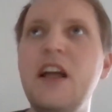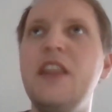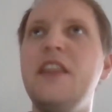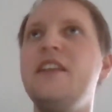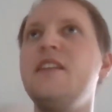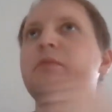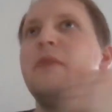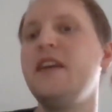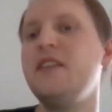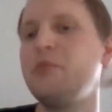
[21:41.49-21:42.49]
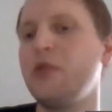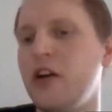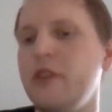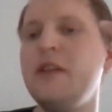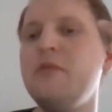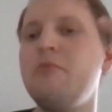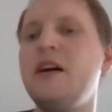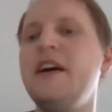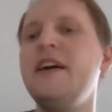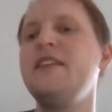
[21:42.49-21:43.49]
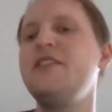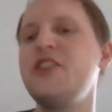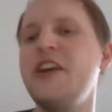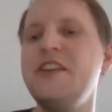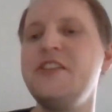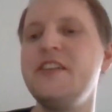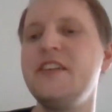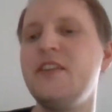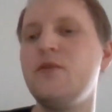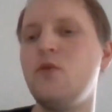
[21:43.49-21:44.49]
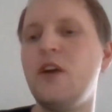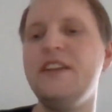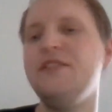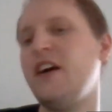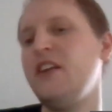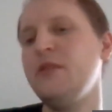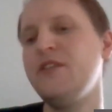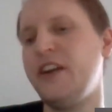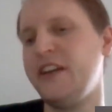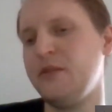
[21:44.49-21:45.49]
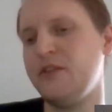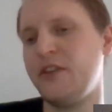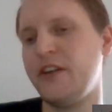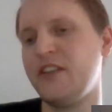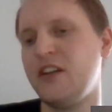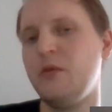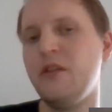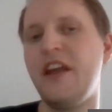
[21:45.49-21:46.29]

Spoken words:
and then make a deployment by changing one environment variable, for example.